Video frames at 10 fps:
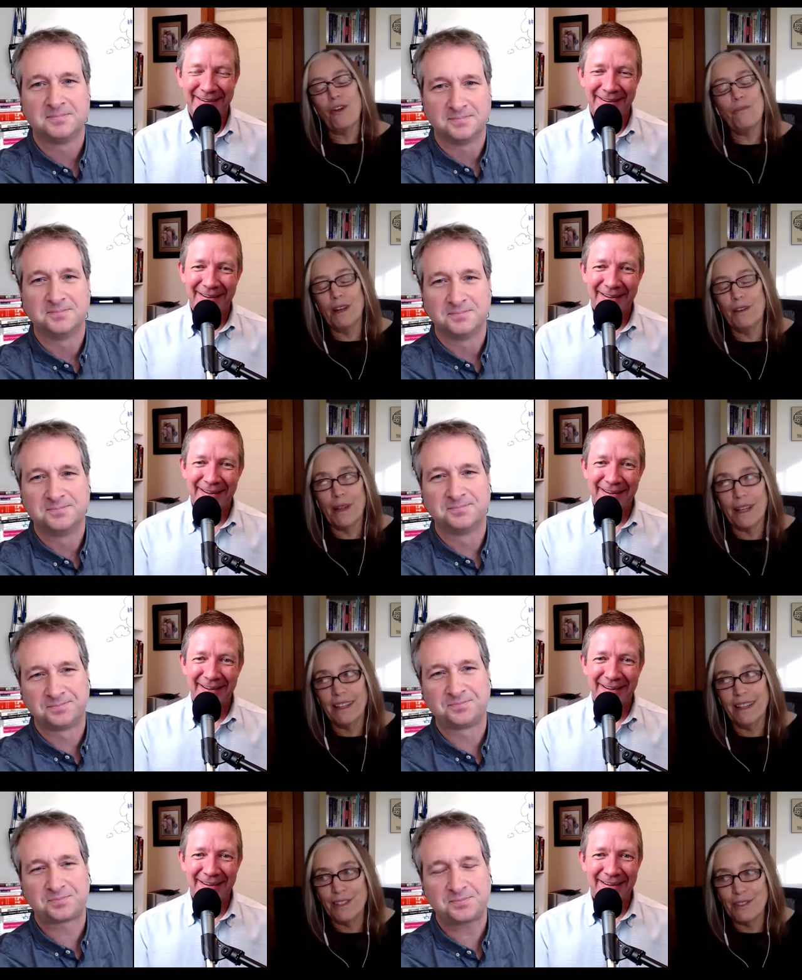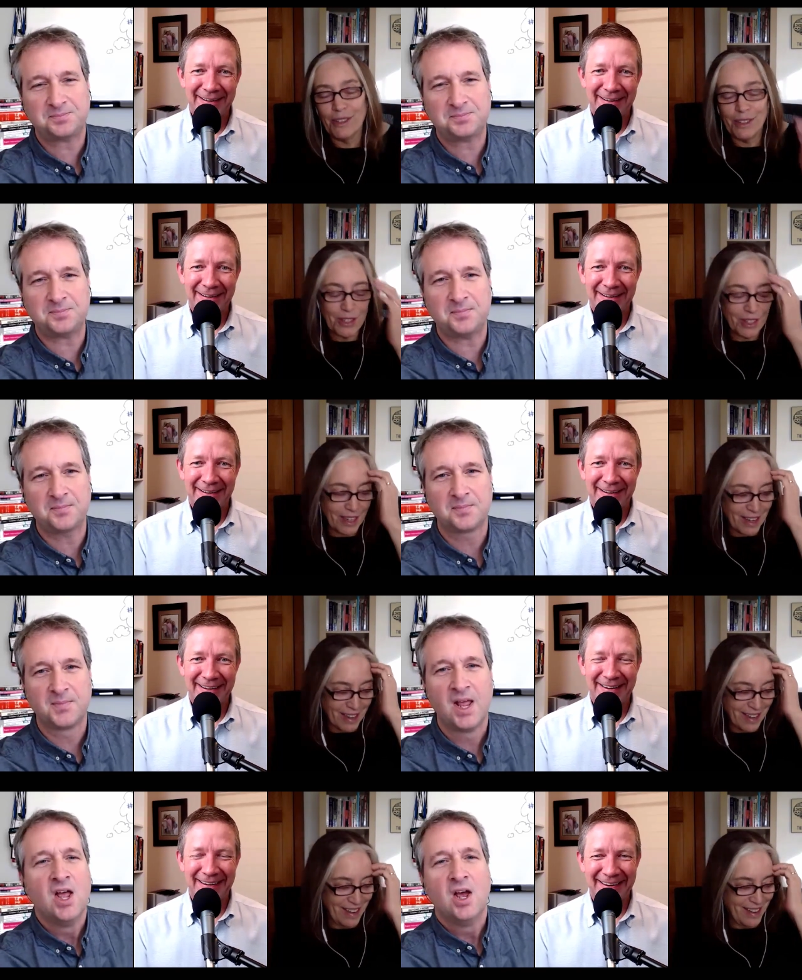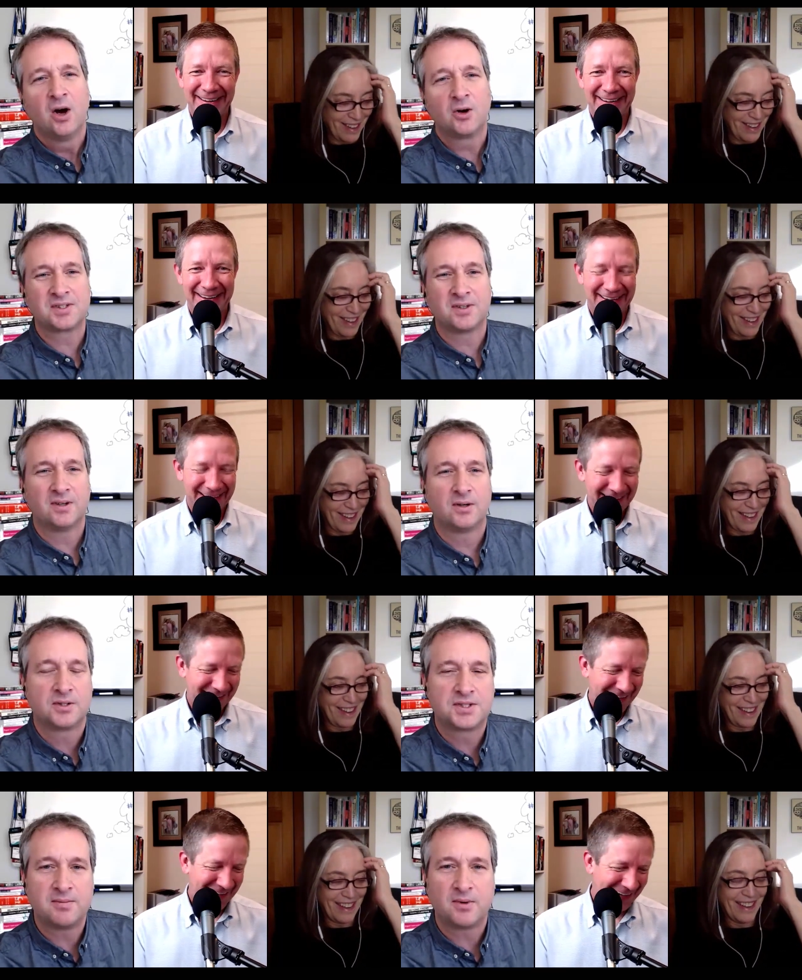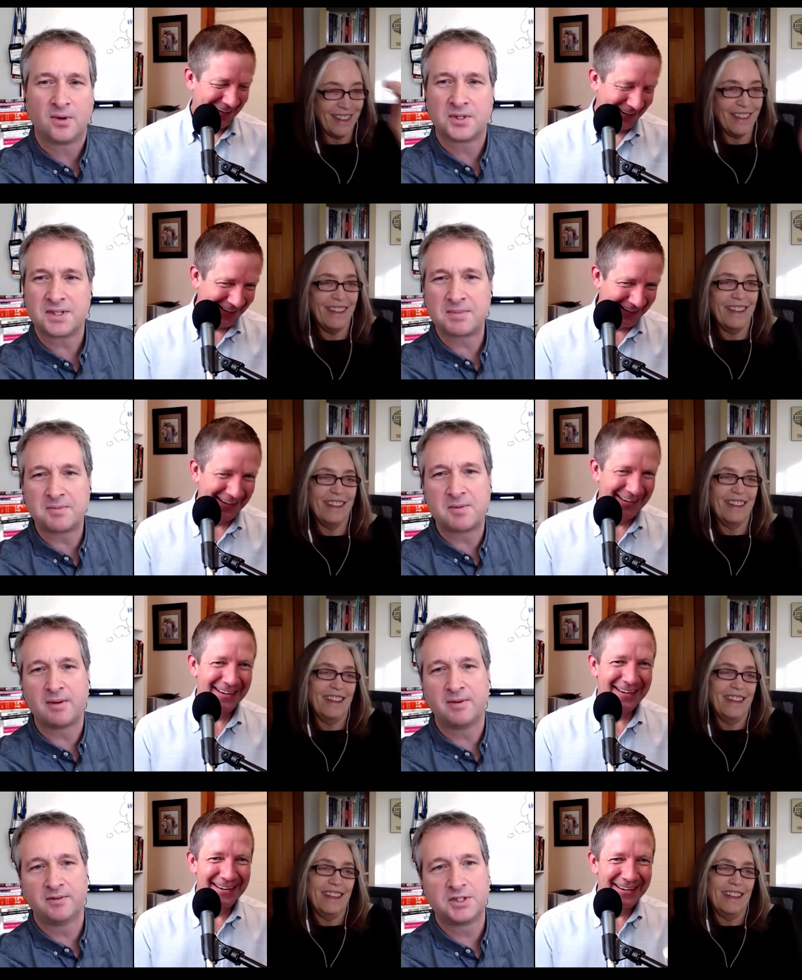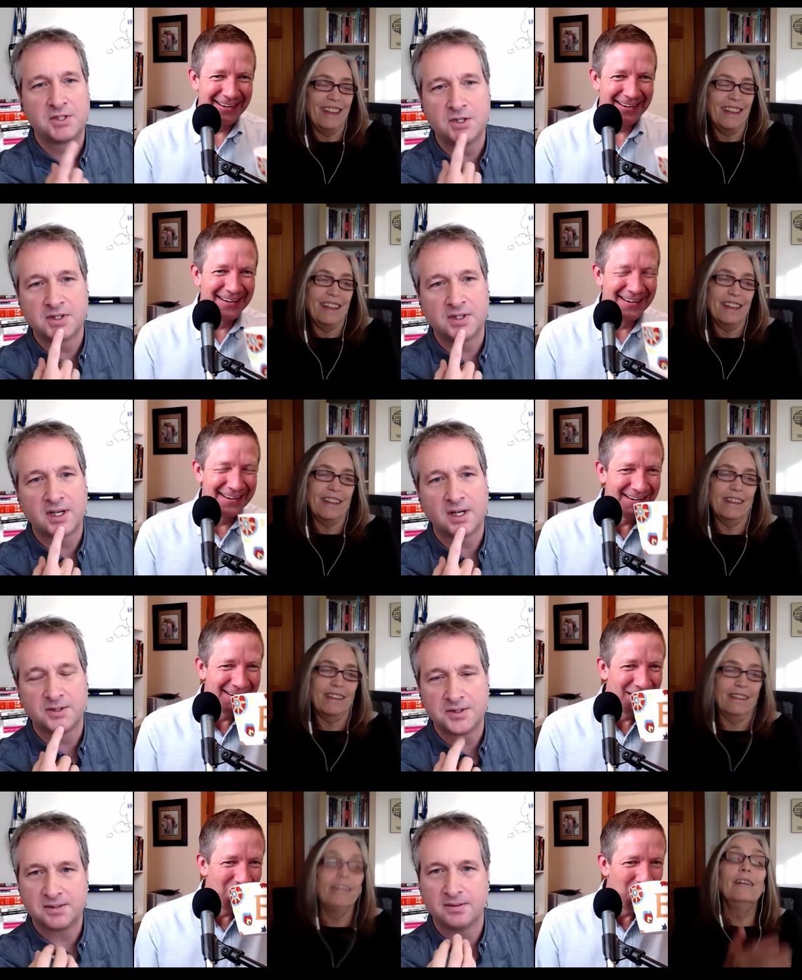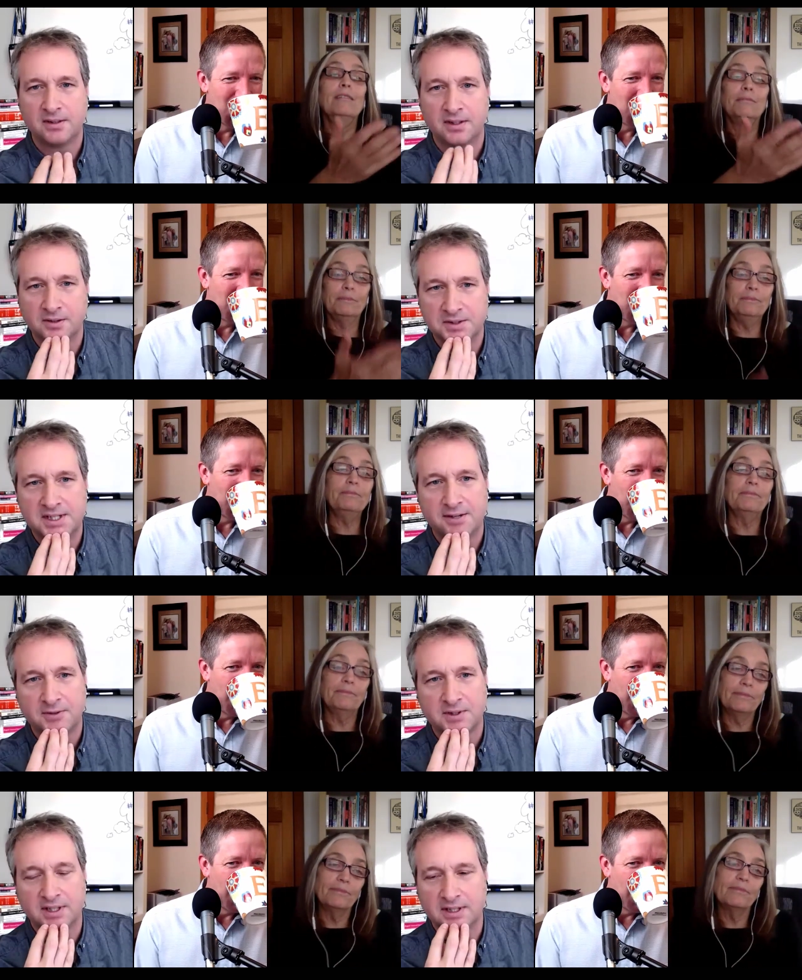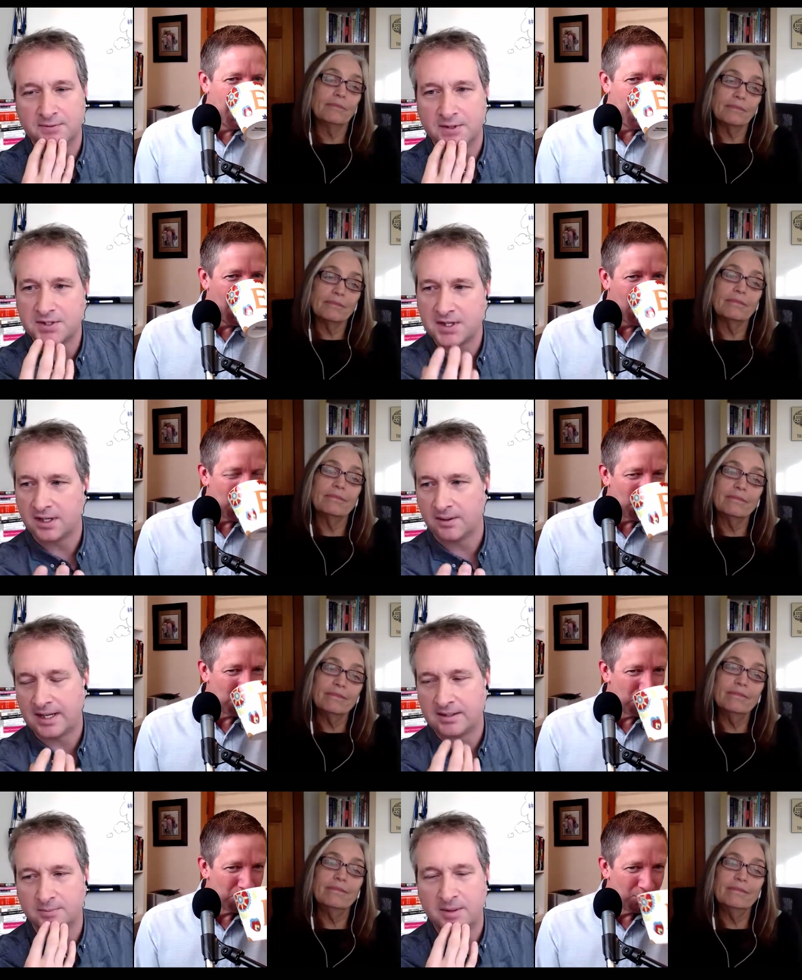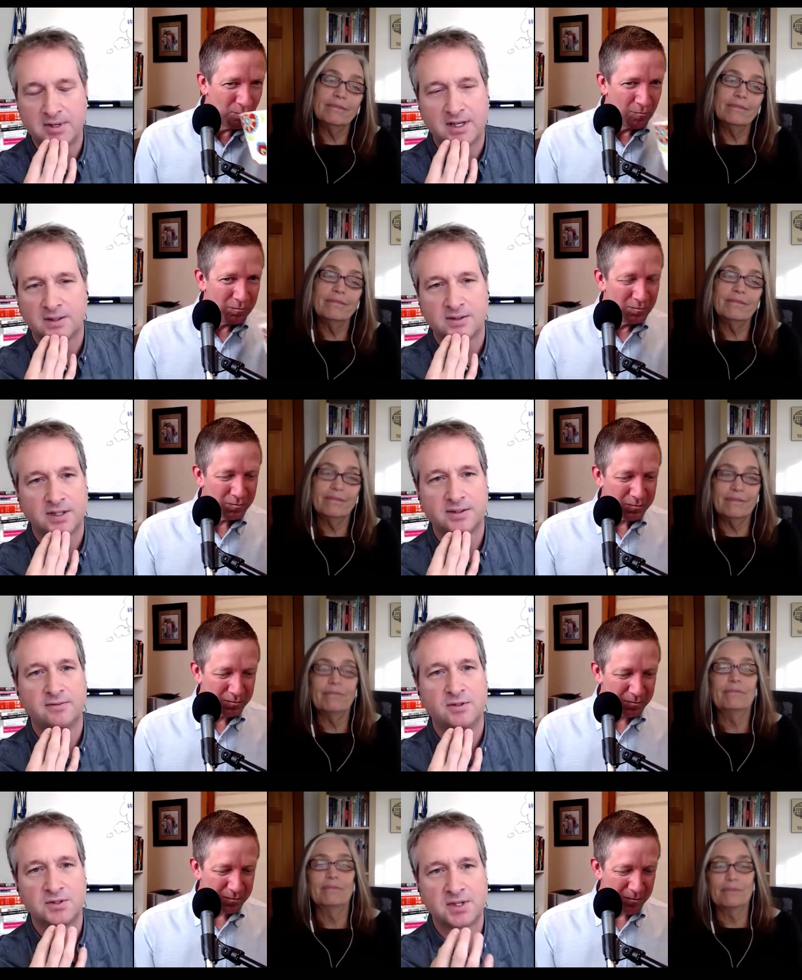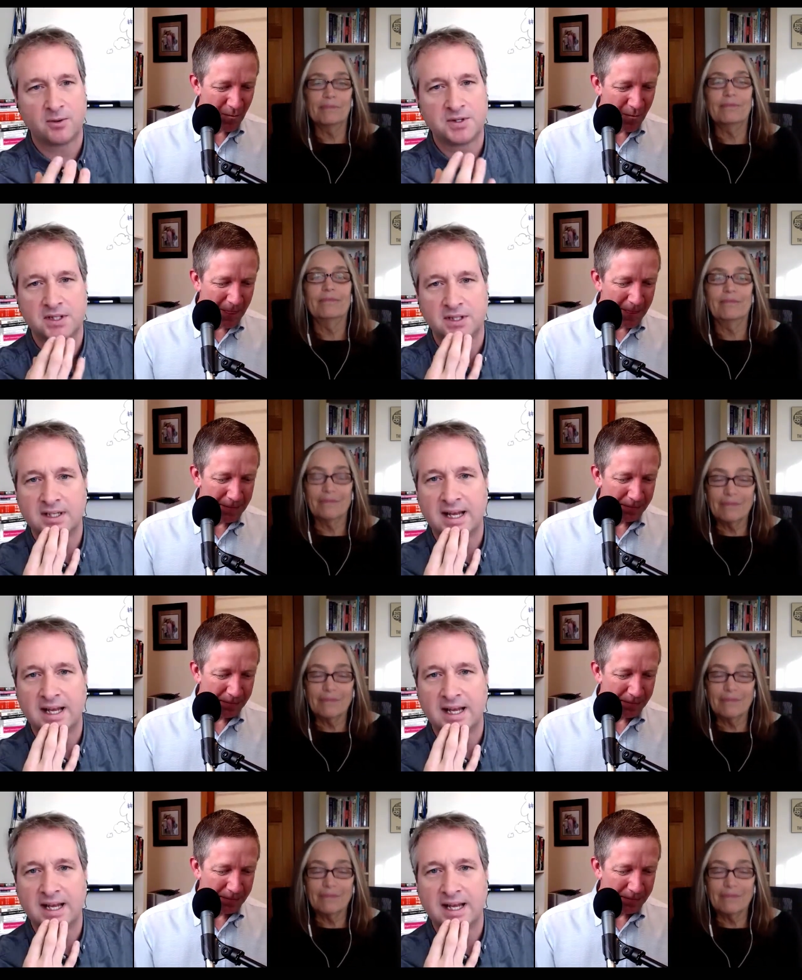Speaker 1: hope none of my clients listen
Speaker 2: or, some, or sometimes maybe even just using the colors you know differently if there's a i don't know maybe a color that they've used always in, in a